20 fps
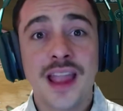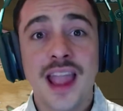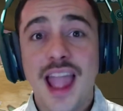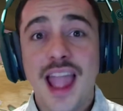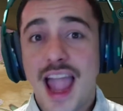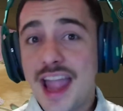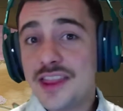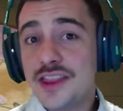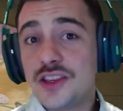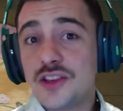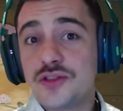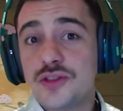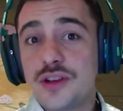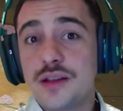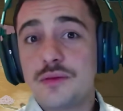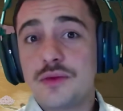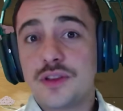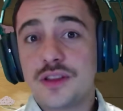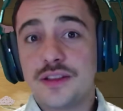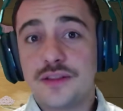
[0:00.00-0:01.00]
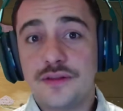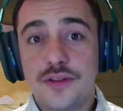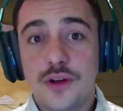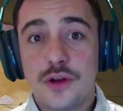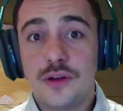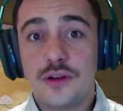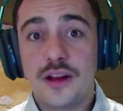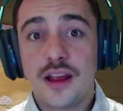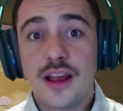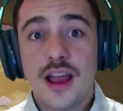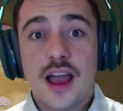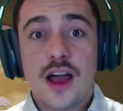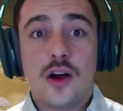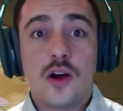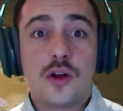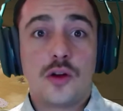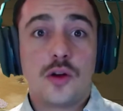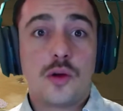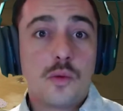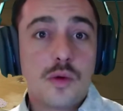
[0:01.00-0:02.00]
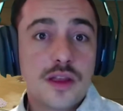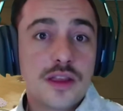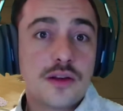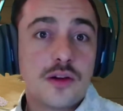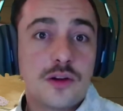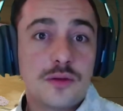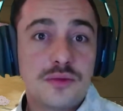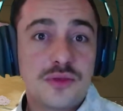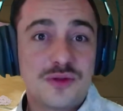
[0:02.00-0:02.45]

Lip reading: and the stream got to vote on whether Onbu